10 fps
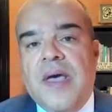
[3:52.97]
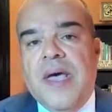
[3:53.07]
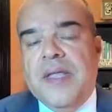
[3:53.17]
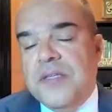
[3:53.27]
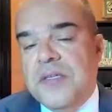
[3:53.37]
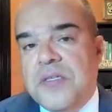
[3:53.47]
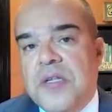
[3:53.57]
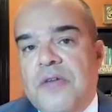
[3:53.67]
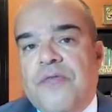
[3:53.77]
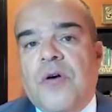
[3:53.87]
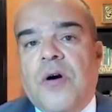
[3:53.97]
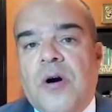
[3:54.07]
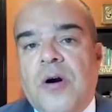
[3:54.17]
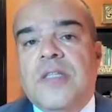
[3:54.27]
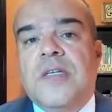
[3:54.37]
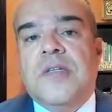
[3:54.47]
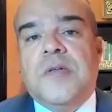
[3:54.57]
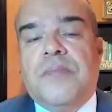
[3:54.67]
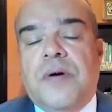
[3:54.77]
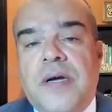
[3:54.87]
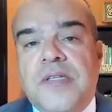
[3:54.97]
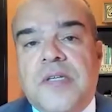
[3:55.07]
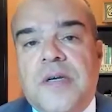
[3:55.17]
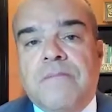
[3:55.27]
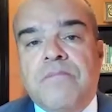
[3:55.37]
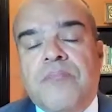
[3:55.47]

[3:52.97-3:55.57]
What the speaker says: and it's therefore hardly surprising